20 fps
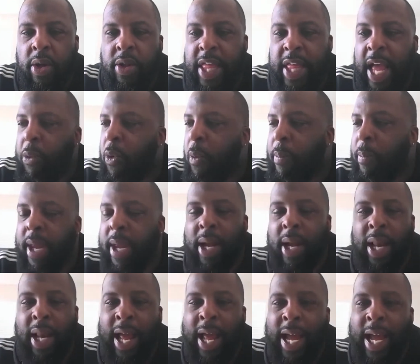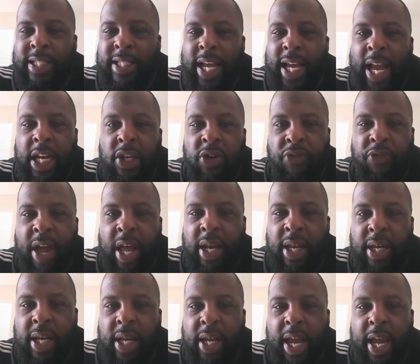that will be a Class H
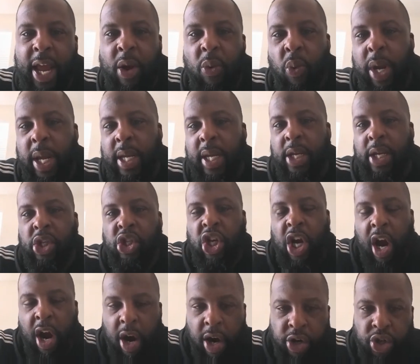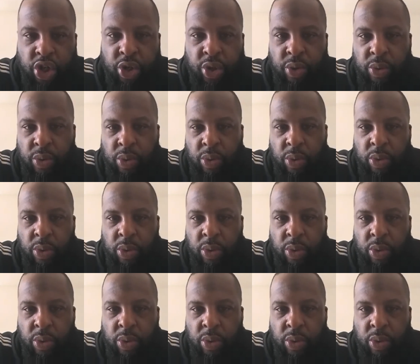felony and we can charge you.